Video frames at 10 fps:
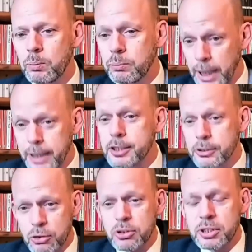Let's
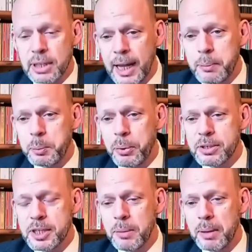trust the Labour
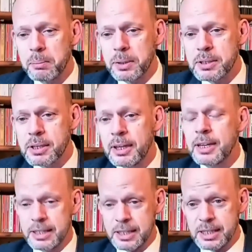Party members
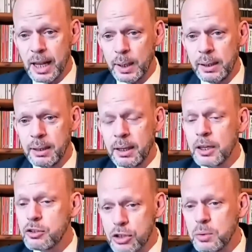to say,
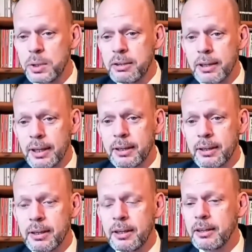do we think
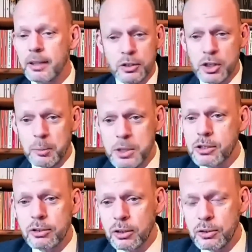that Jamie's
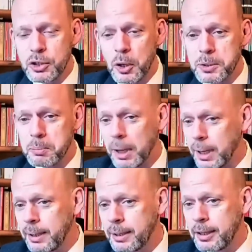done a good job as
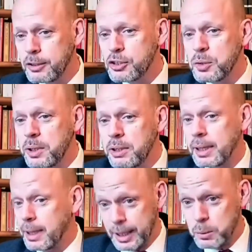mayor? do we
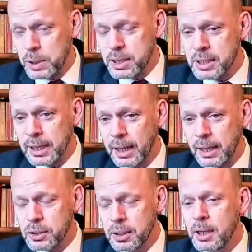think he'd win as an
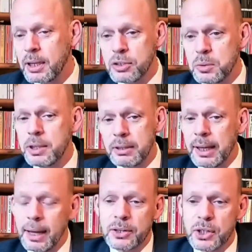election? Do we
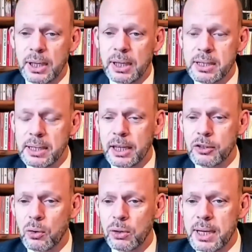think actually is an
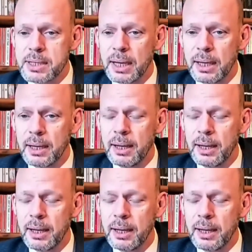electoral asset?